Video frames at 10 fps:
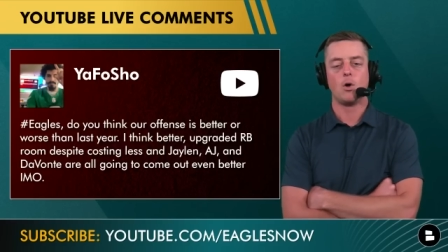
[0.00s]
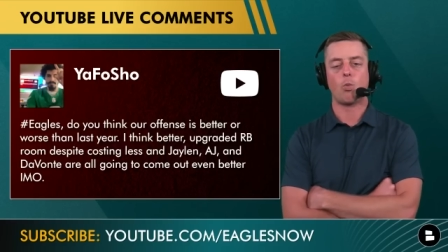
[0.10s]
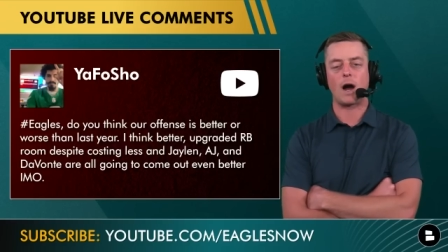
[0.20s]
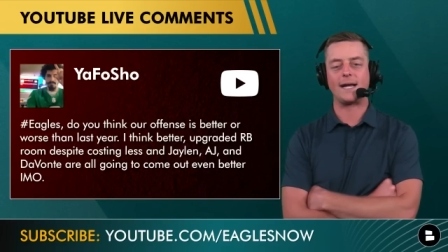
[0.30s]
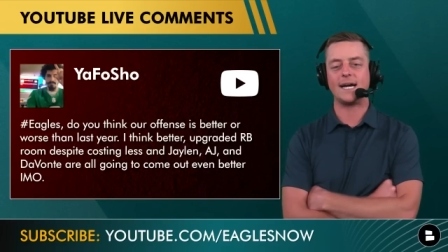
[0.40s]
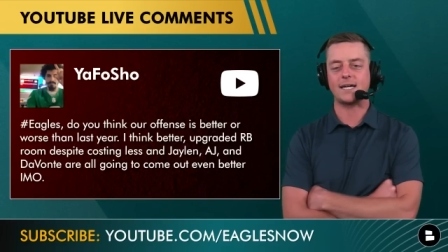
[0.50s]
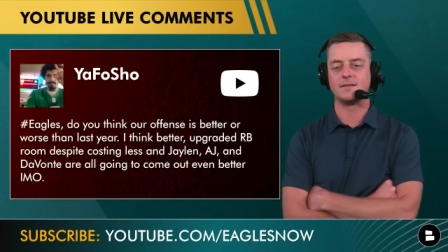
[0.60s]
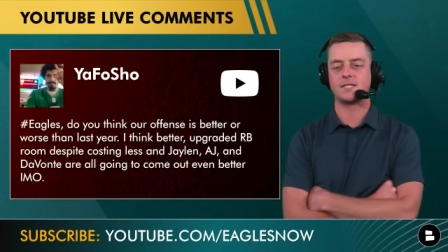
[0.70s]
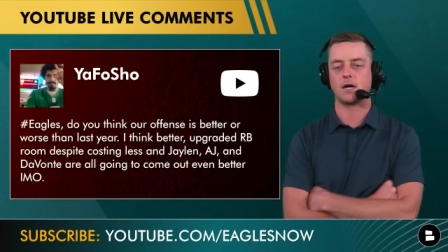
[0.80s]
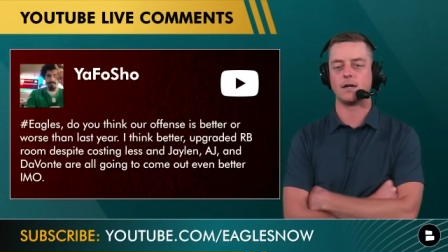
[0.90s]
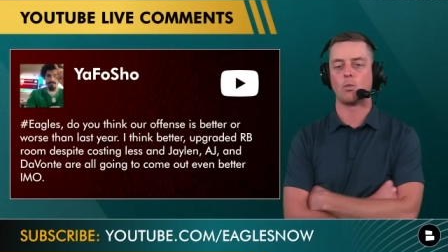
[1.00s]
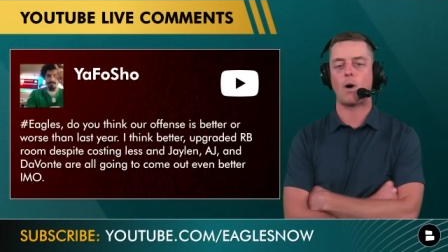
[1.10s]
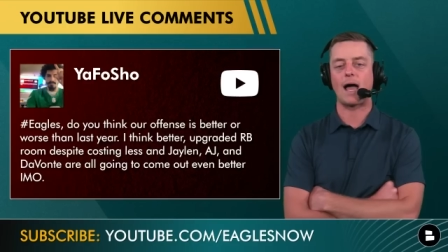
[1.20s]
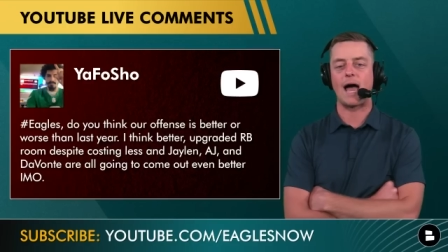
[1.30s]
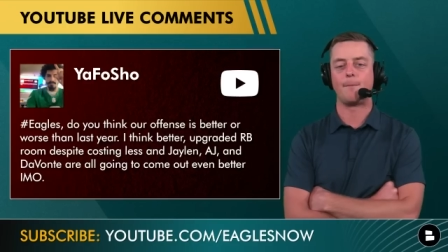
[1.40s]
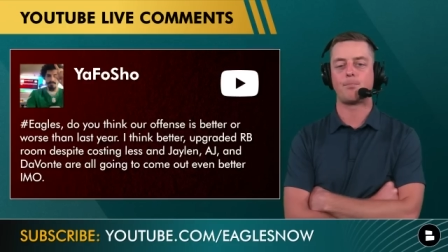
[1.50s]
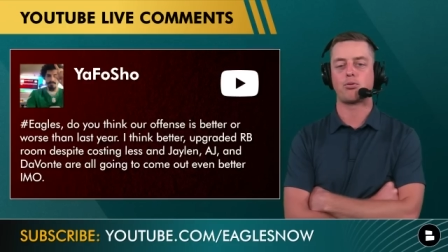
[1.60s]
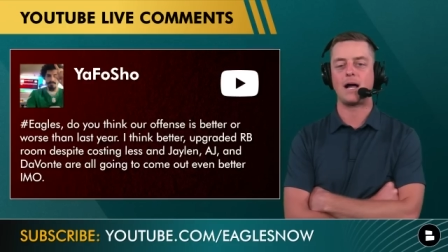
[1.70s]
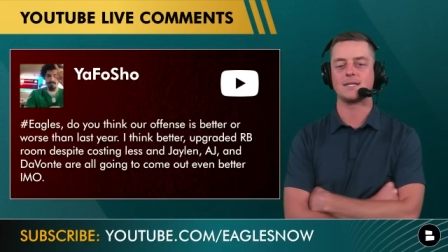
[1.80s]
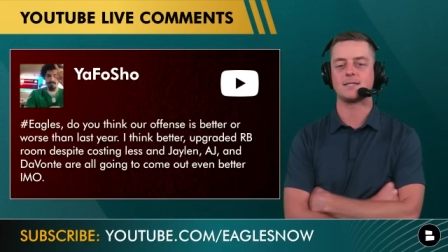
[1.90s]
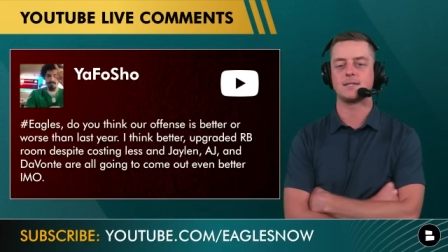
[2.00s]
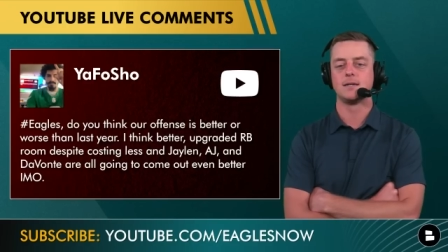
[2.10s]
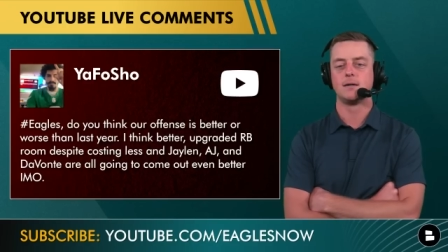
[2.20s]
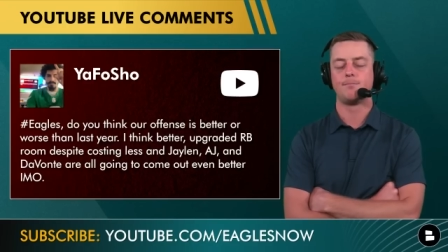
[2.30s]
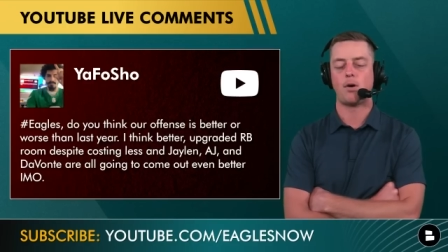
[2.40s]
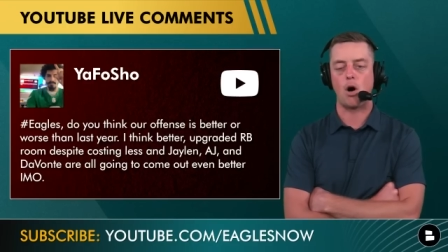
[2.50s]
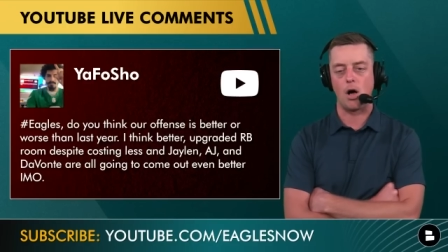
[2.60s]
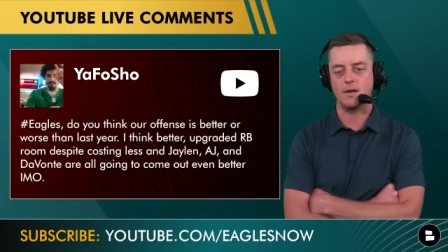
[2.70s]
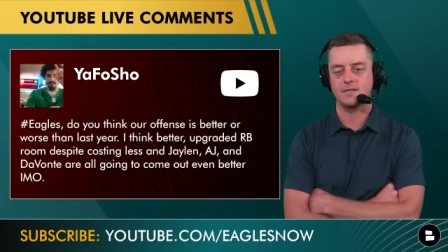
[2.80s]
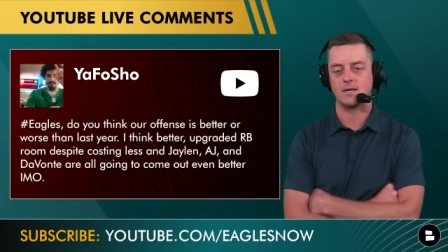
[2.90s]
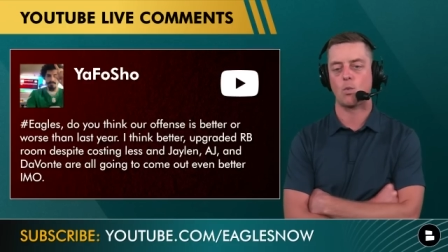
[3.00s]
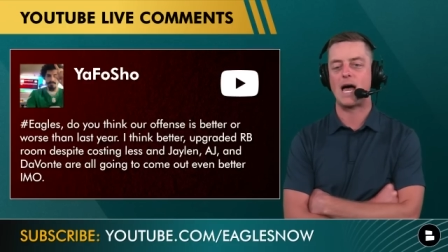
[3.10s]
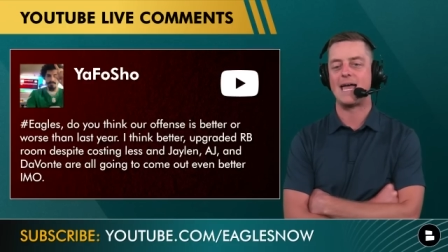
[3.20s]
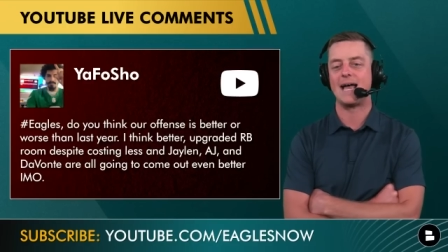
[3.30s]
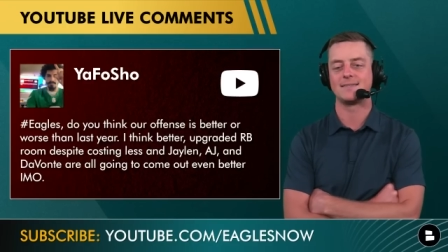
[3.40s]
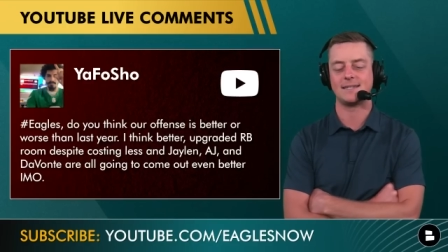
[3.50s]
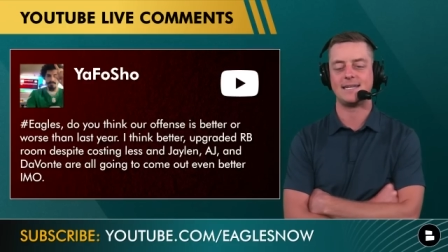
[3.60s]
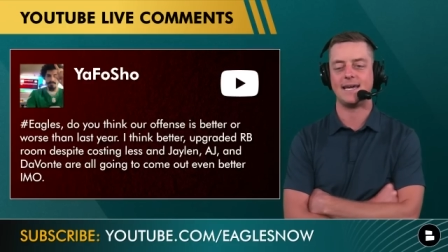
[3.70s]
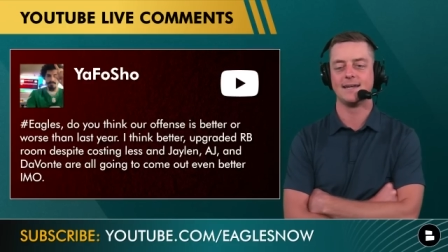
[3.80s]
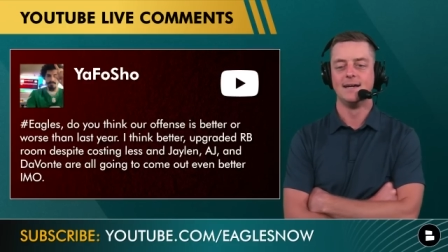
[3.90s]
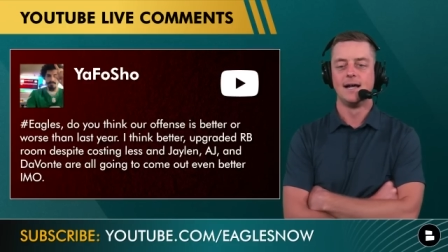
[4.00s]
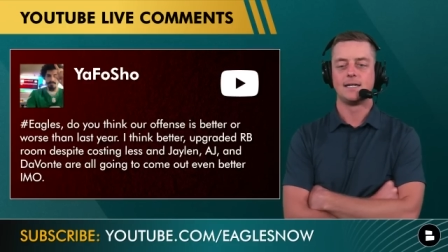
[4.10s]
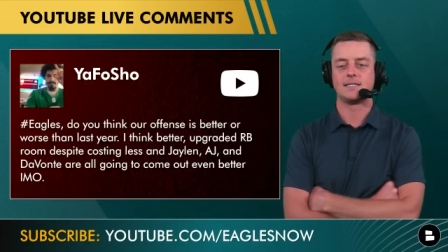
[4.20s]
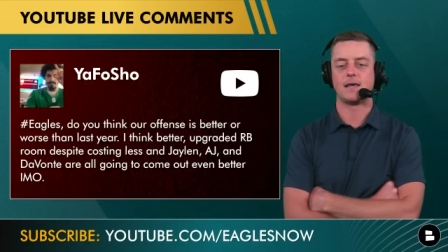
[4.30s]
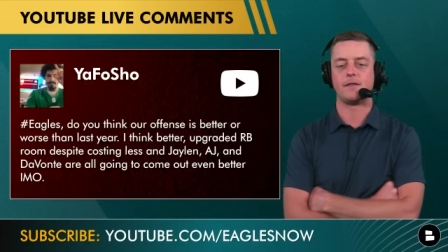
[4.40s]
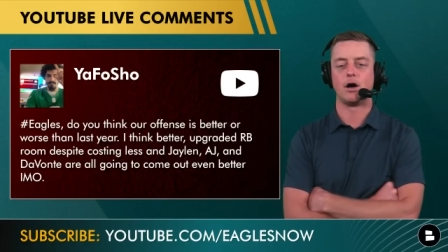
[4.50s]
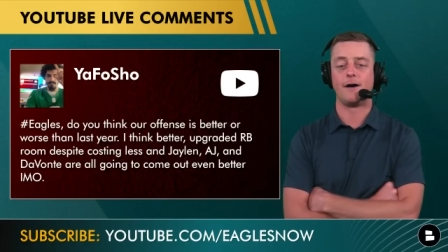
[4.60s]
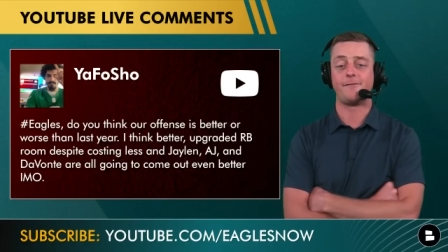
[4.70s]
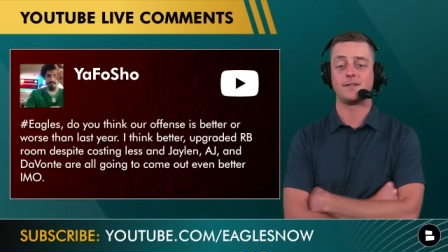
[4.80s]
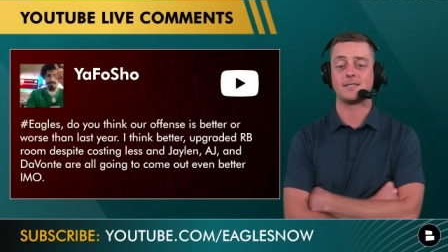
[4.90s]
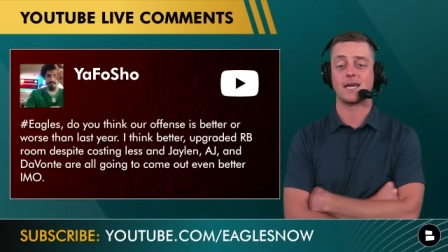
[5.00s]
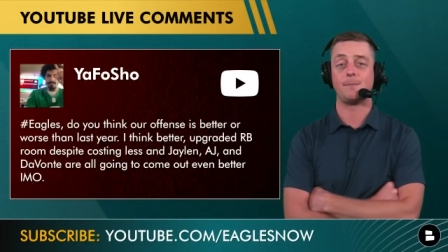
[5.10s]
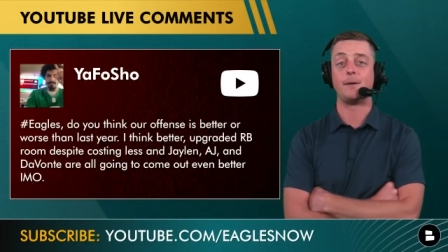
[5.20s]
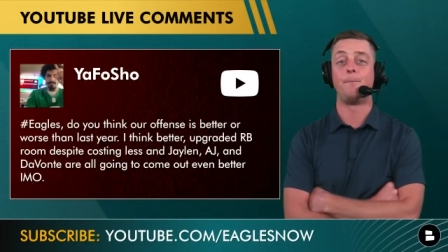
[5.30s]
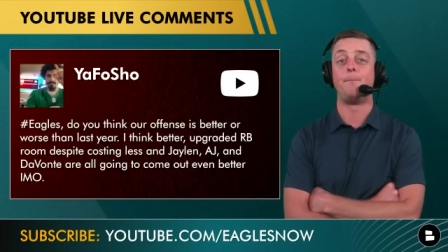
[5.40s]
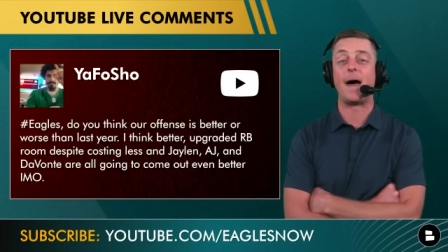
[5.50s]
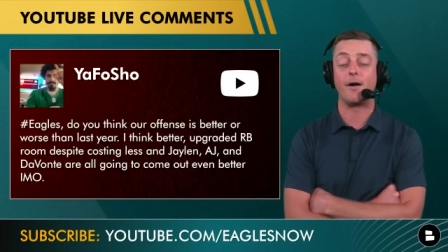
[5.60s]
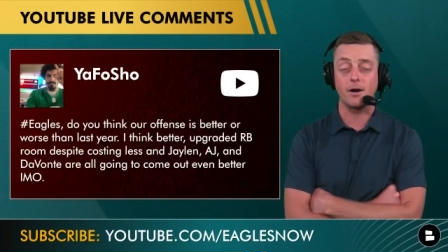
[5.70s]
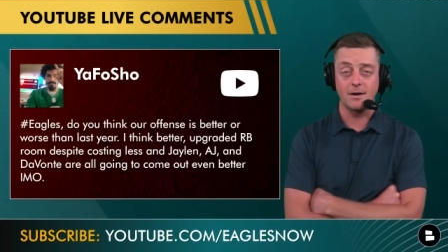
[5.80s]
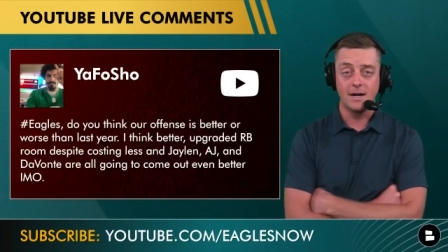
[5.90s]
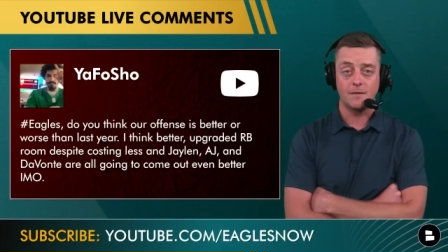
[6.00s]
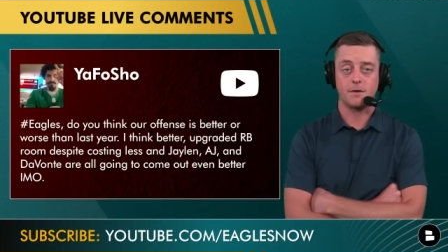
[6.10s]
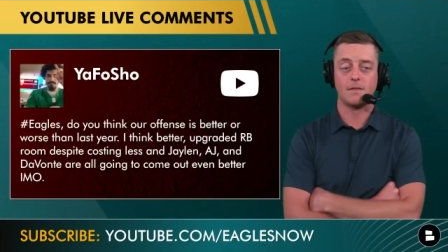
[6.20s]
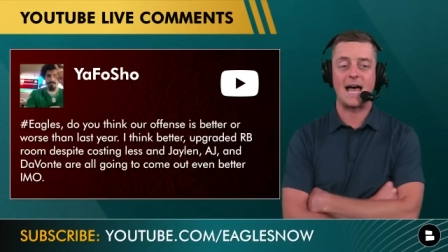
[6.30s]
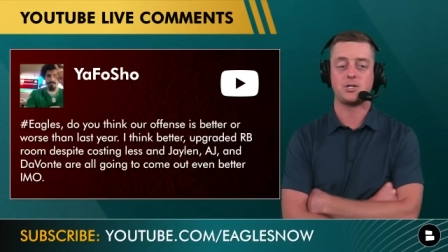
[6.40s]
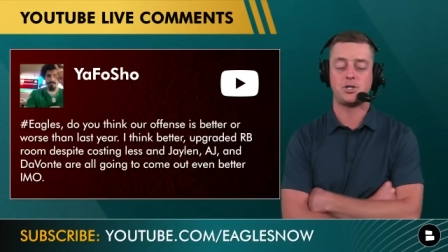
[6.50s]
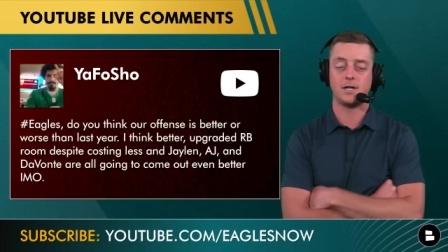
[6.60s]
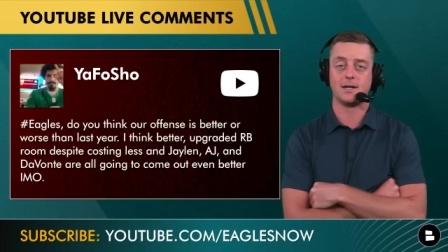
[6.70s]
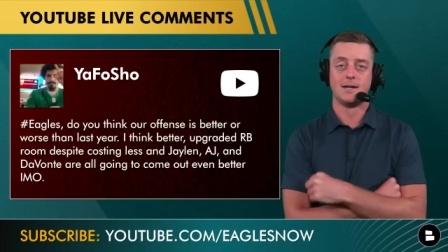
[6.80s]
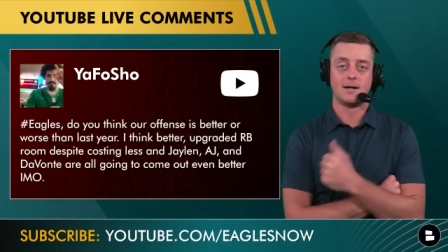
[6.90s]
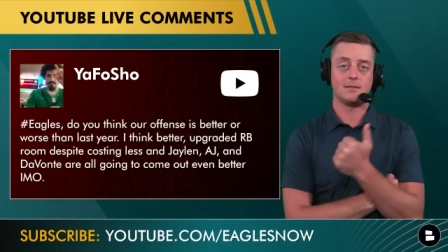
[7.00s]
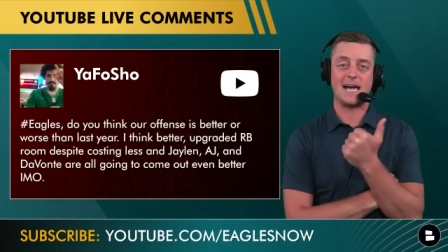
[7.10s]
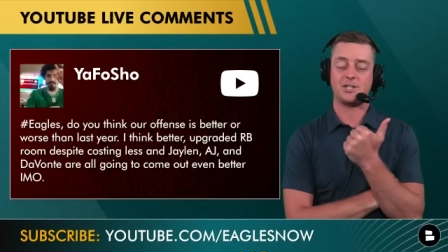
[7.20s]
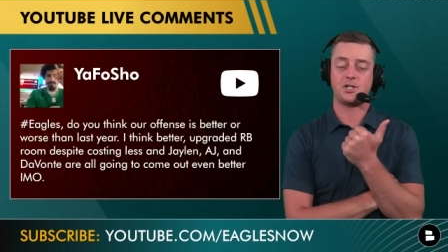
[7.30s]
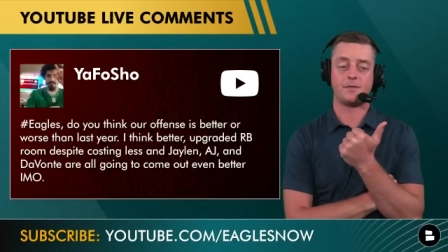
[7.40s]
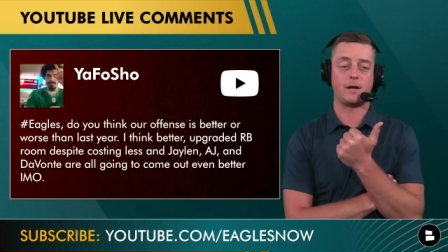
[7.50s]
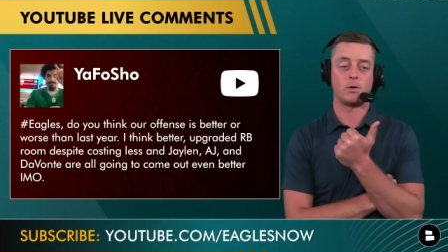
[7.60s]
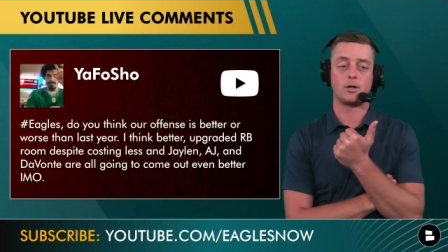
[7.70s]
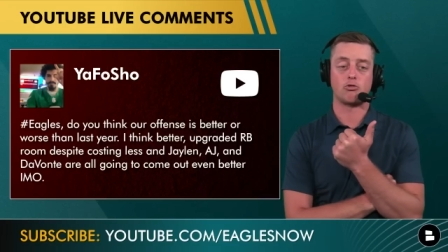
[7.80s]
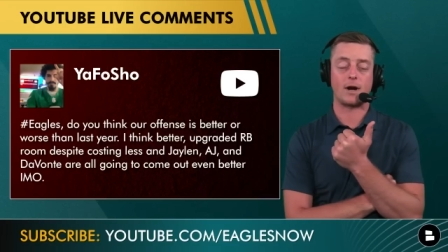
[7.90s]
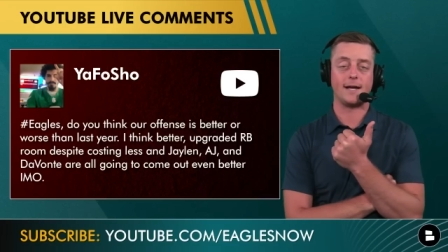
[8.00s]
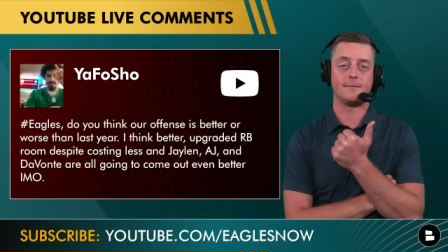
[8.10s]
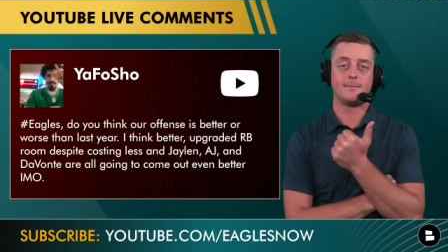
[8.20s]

Where I get concerned and why I press pause and why I hesitate to say the offense is going to be better than last year. Last year they were great.